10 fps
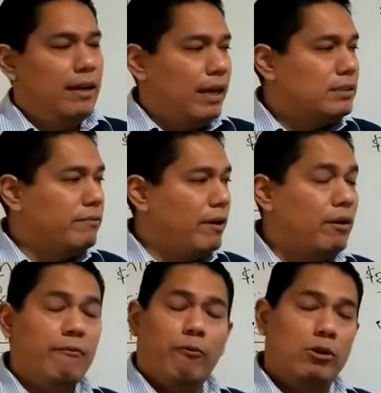It's very
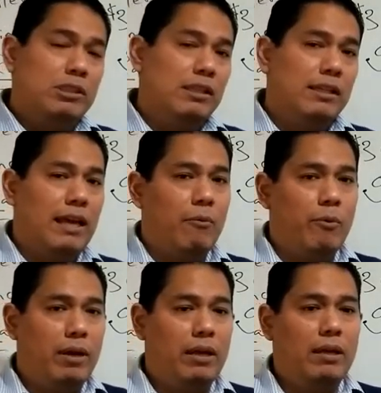unfortunate that
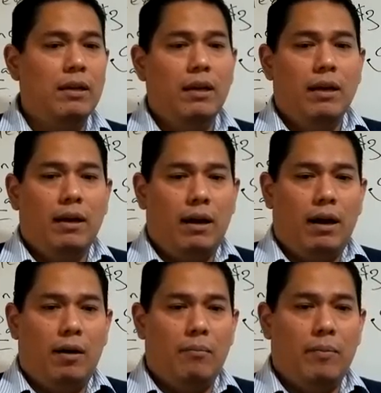we
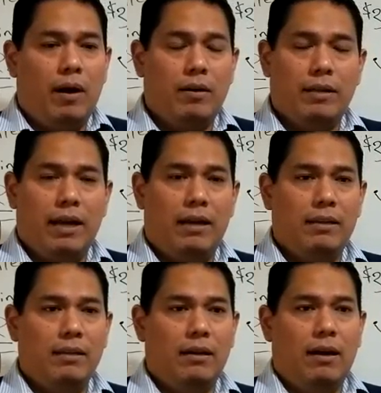um, are not,
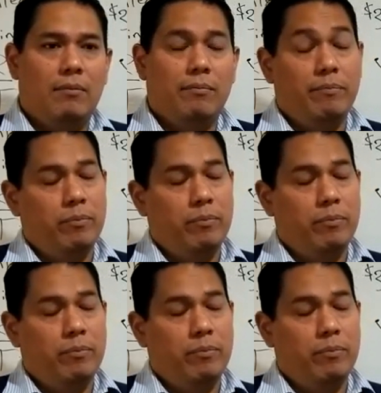um,